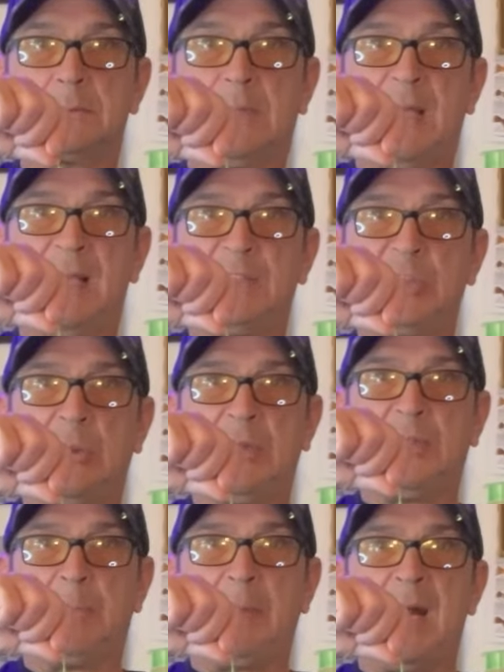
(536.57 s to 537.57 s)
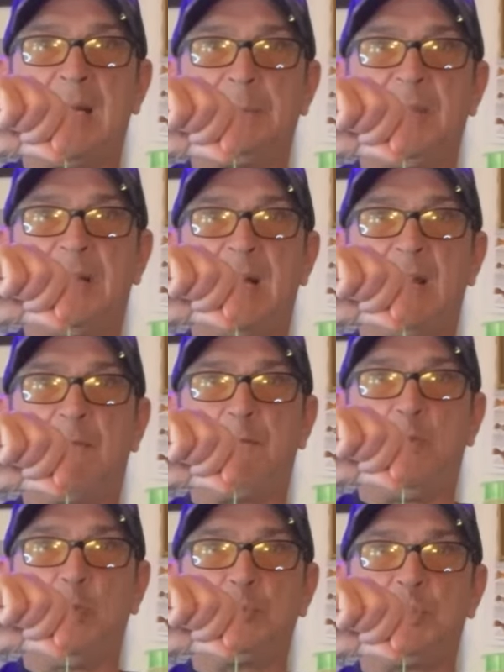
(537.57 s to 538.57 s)
Okay, so at the bottom you got a
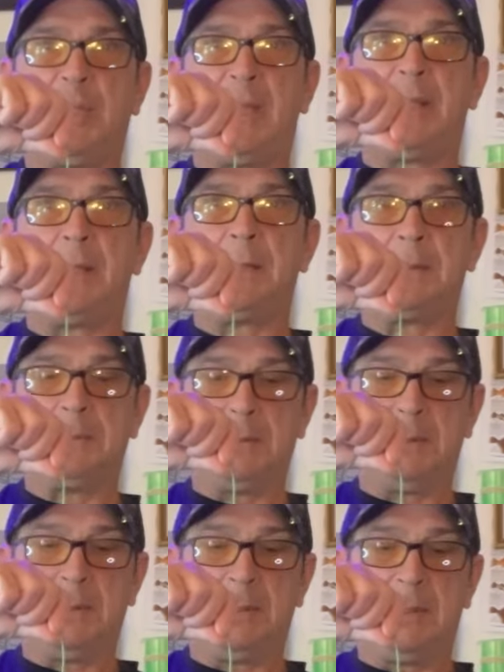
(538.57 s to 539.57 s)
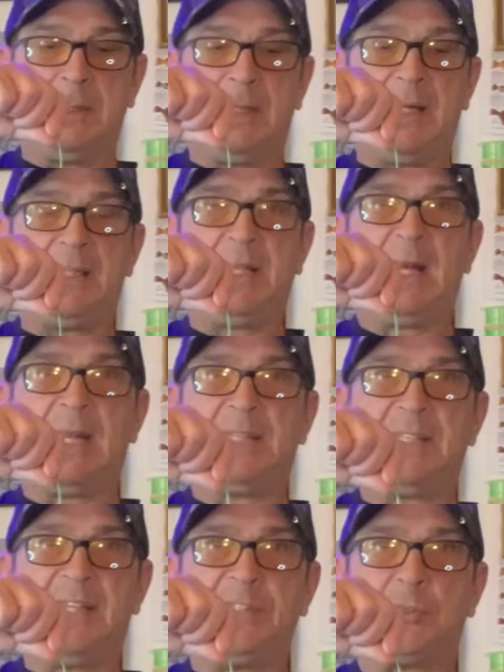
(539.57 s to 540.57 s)
fluke jig. And you got a
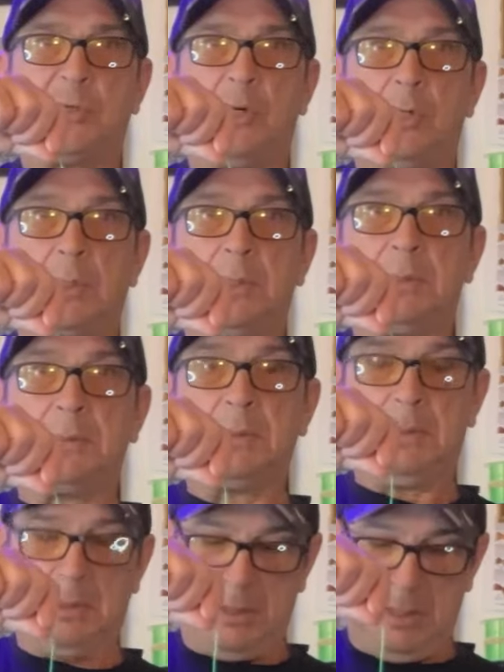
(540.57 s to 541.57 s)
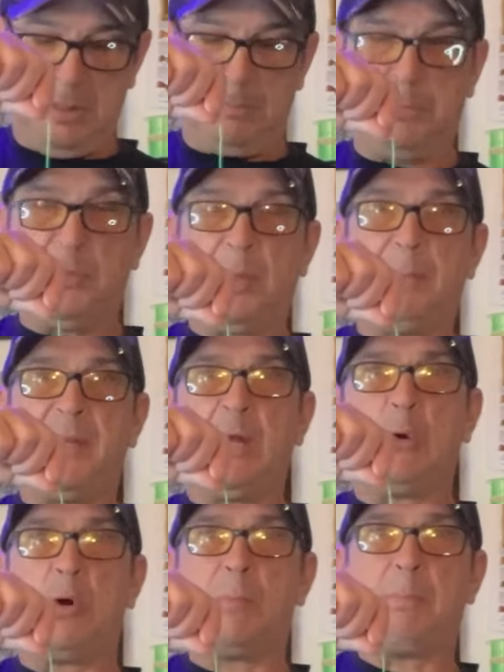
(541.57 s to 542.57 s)
teaser hook. Put a
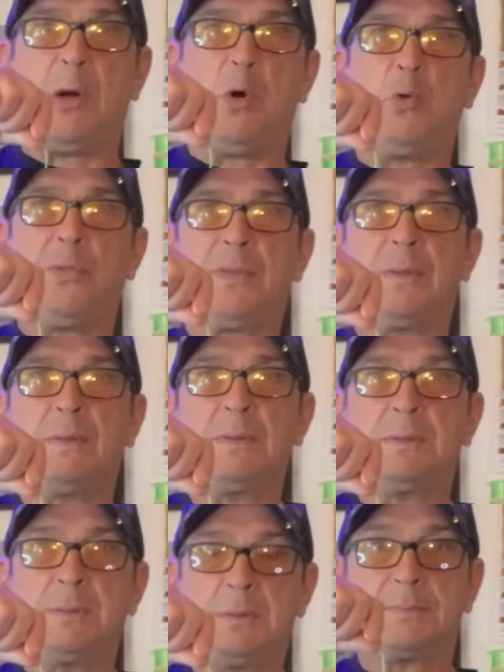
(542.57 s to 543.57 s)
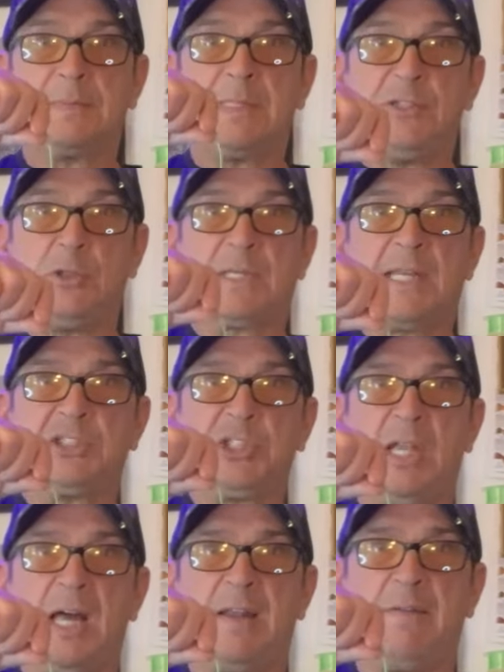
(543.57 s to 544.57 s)
minnow on both and you'll catch
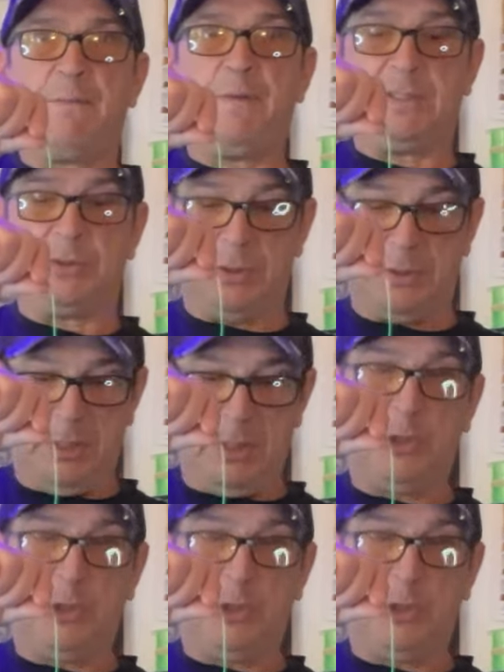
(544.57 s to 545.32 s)
a lot of fish.